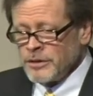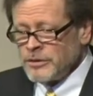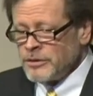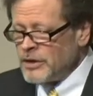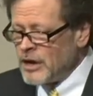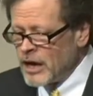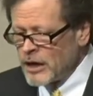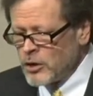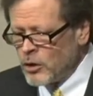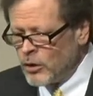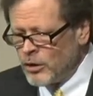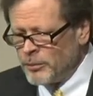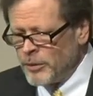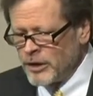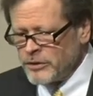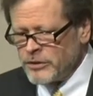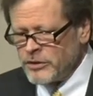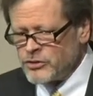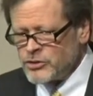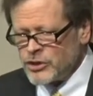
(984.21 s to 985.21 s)
Do not go
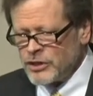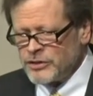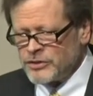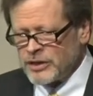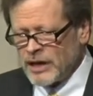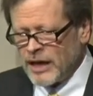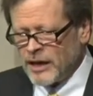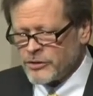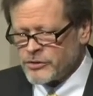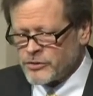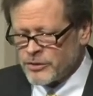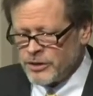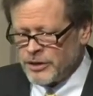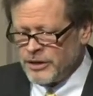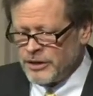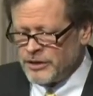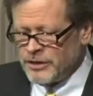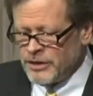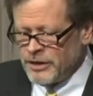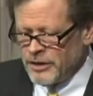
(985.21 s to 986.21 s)
among the Gentiles or
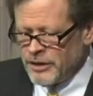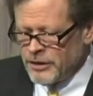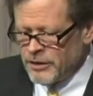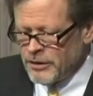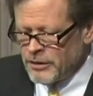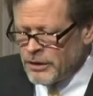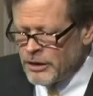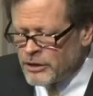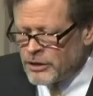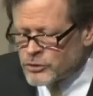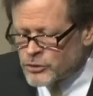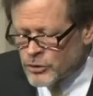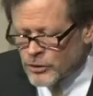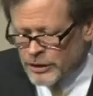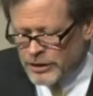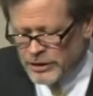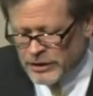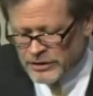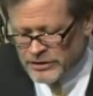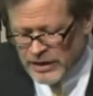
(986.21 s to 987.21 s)
enter
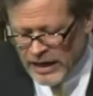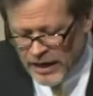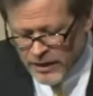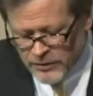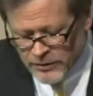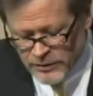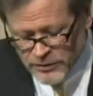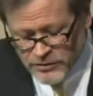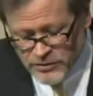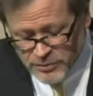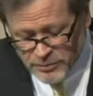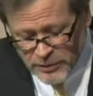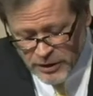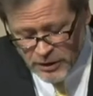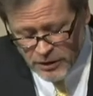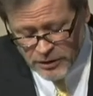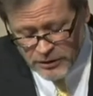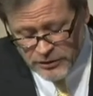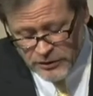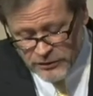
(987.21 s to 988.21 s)
any town of the
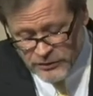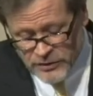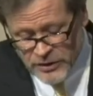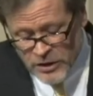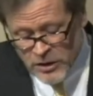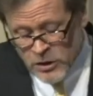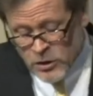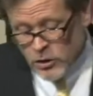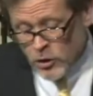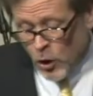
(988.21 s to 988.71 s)
Samaritans.